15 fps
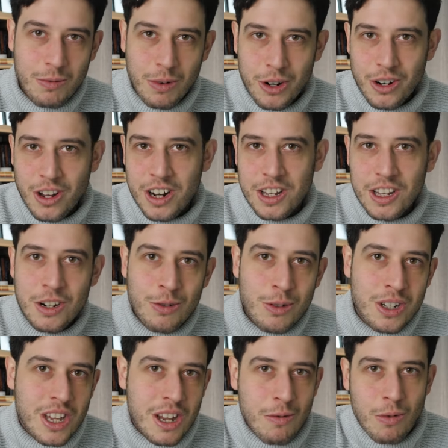where you're not
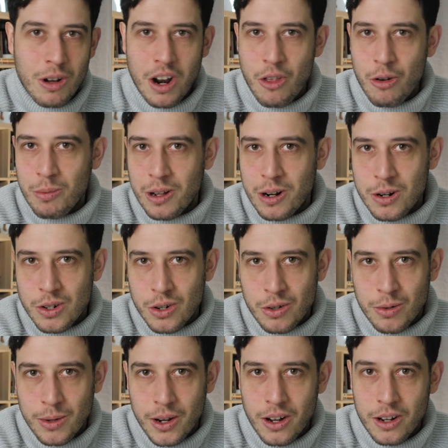interested in what other players are
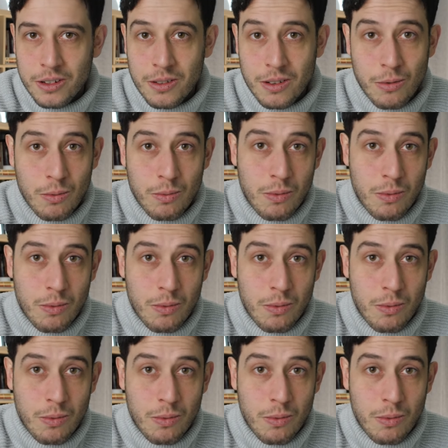doing on